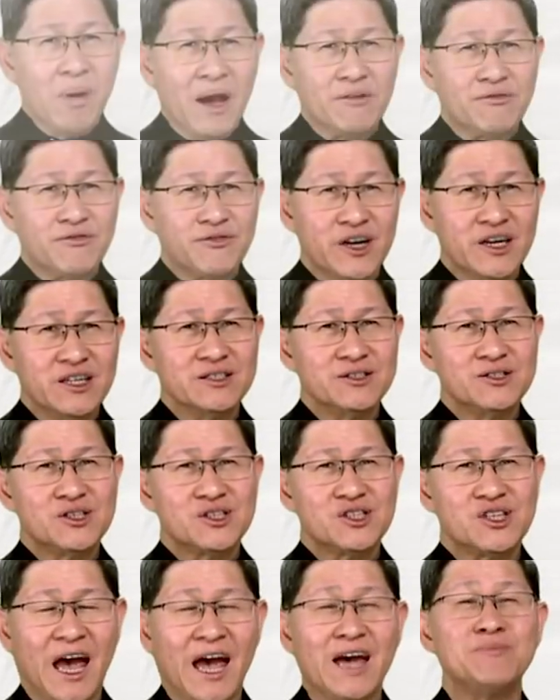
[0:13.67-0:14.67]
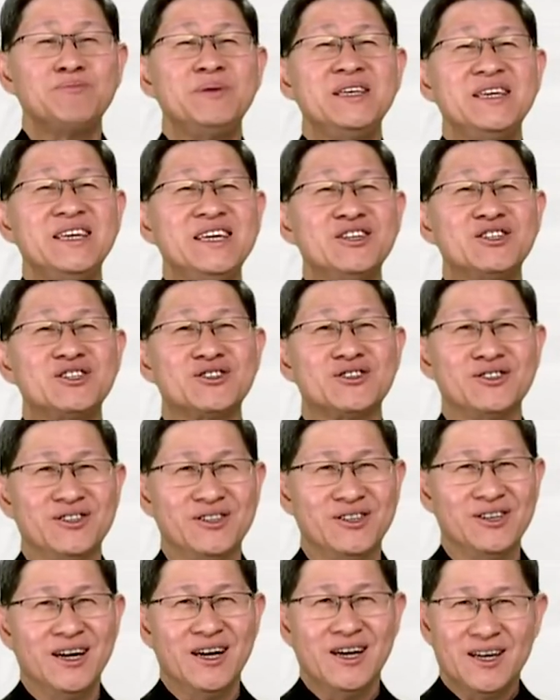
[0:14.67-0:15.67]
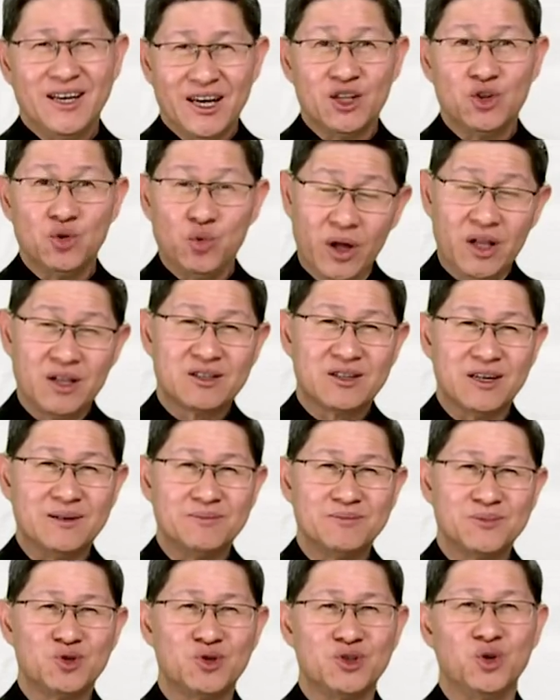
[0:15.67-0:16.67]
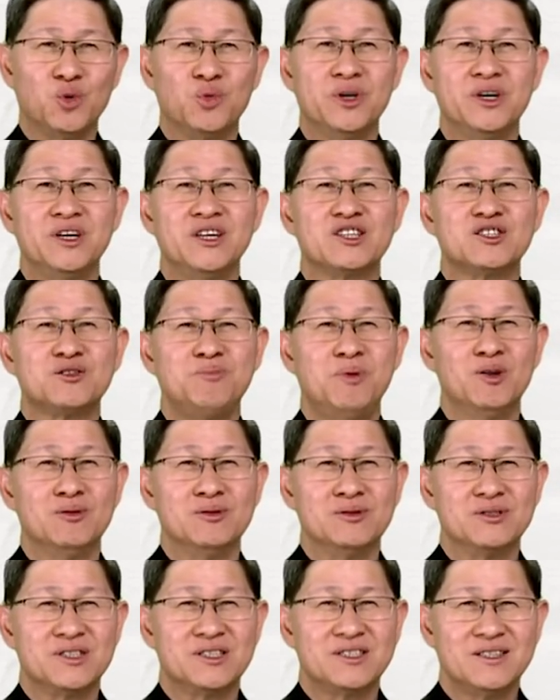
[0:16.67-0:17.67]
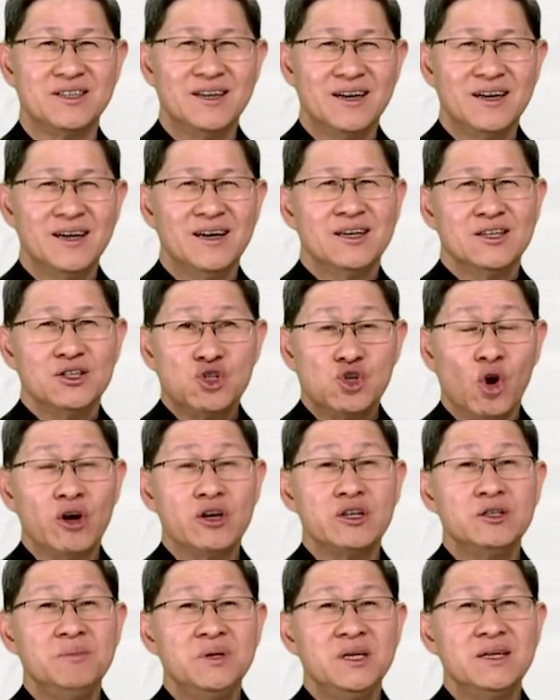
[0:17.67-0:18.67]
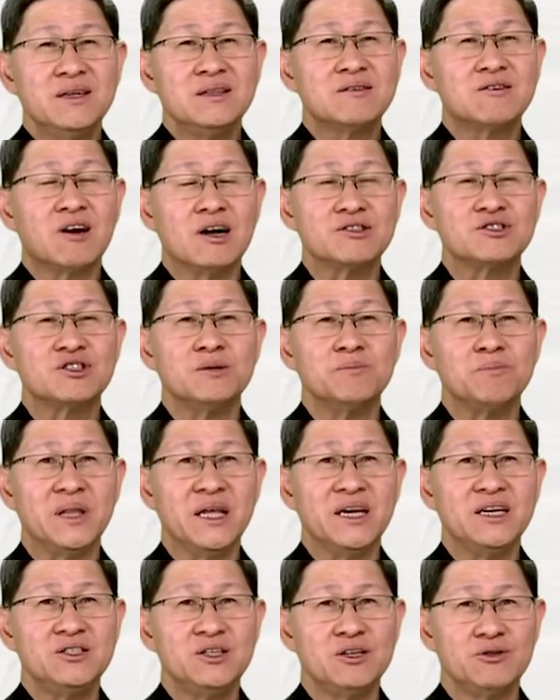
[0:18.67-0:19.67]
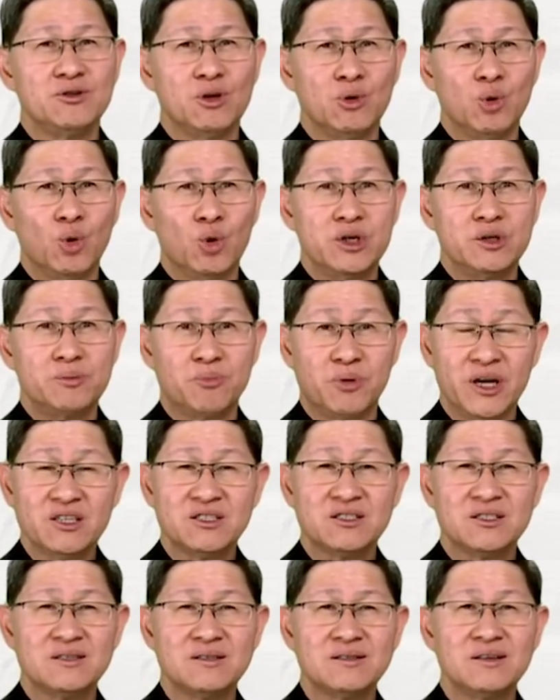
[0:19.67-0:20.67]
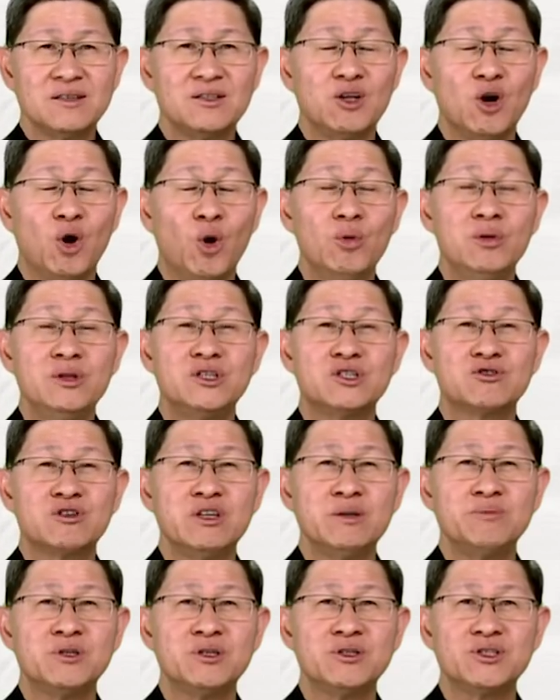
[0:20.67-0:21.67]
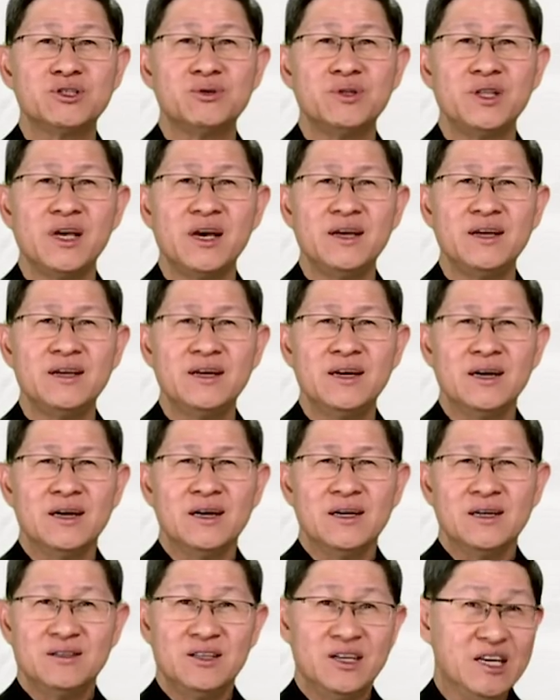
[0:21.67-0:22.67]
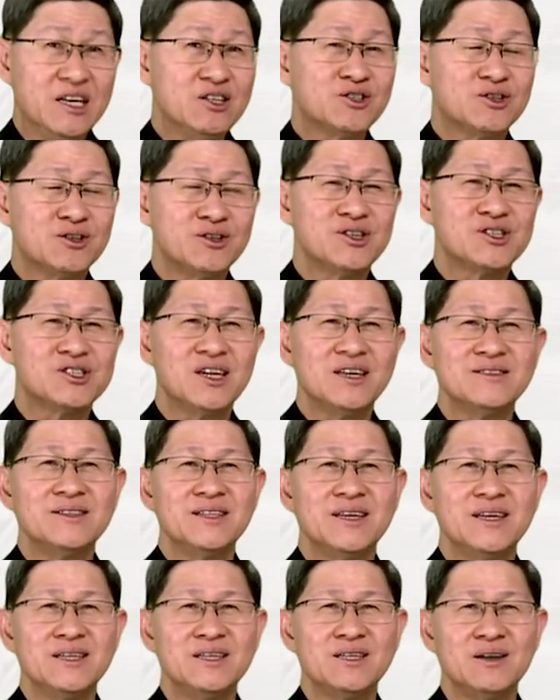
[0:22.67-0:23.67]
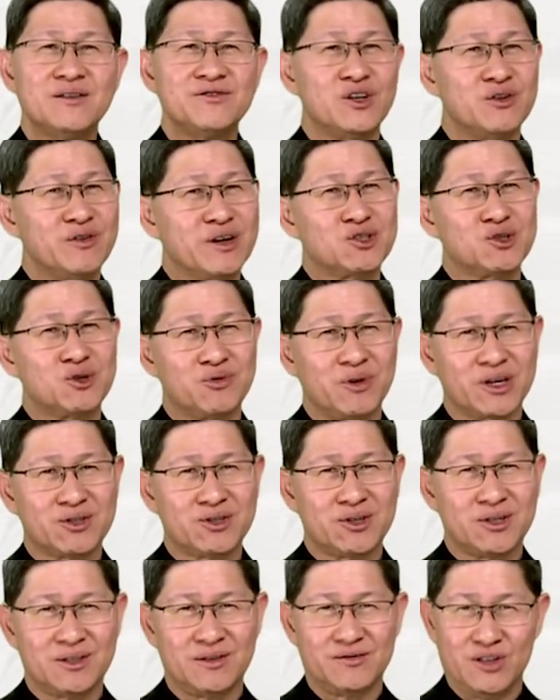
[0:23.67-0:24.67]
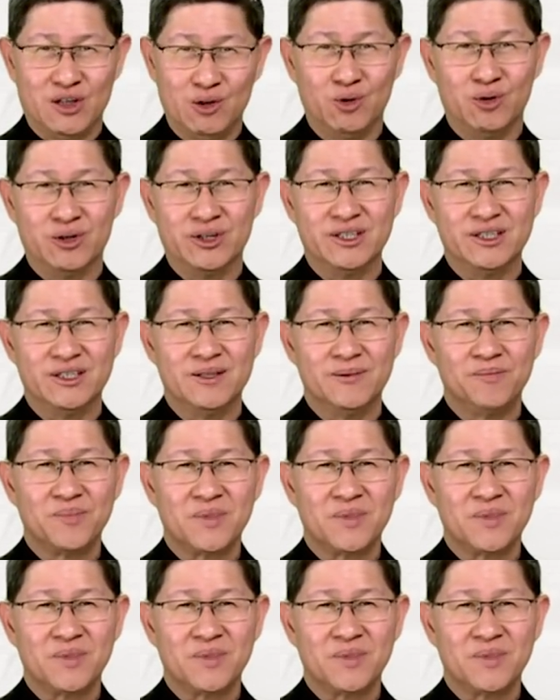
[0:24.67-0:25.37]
My friends, happy Easter and welcome to the Word Exposed. Join me in contemplating the Lord present in the Holy Scriptures today, the Easter Sunday of the Resurrection of the Lord.